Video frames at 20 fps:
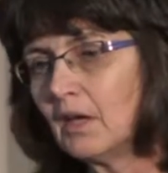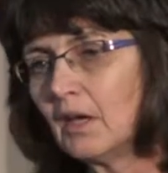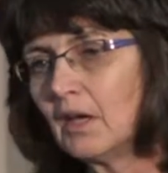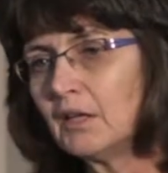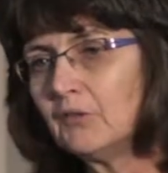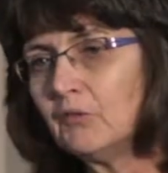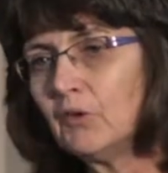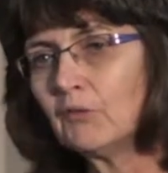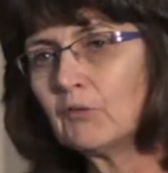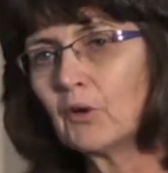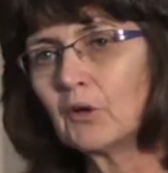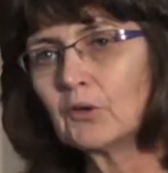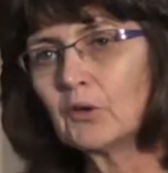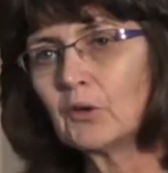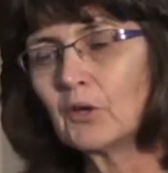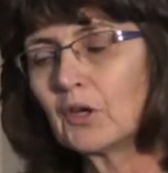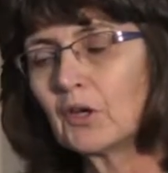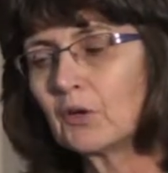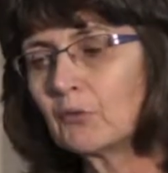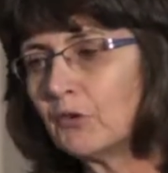And if you have
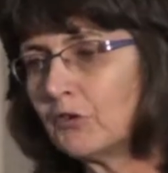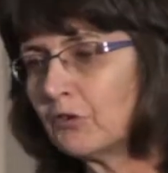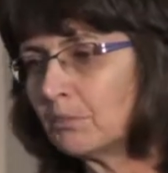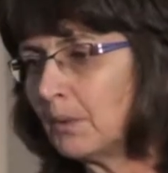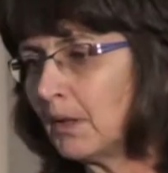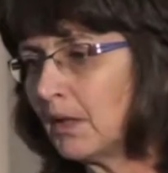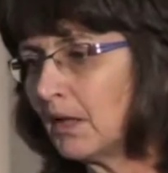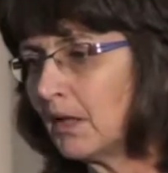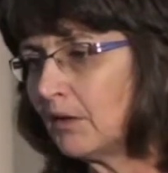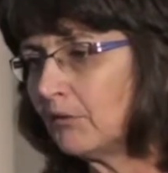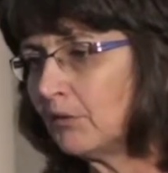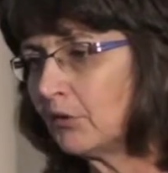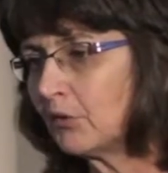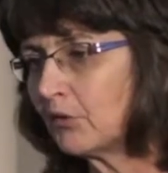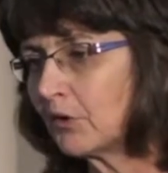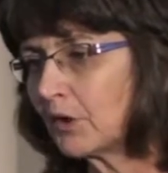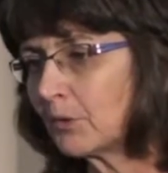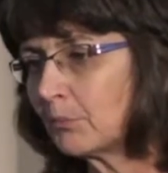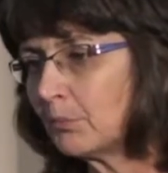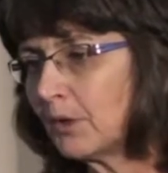ongoing risk behavior
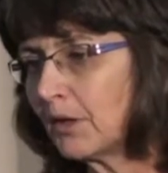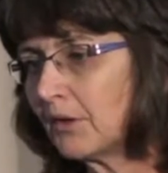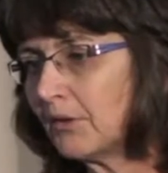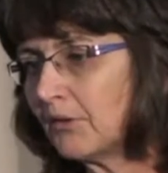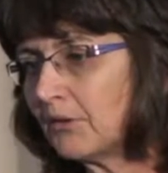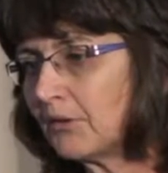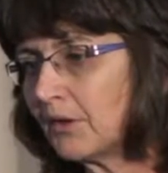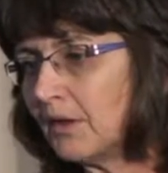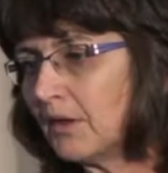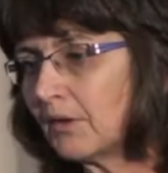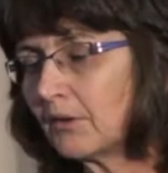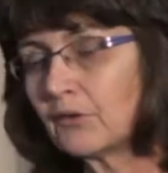during pregnancy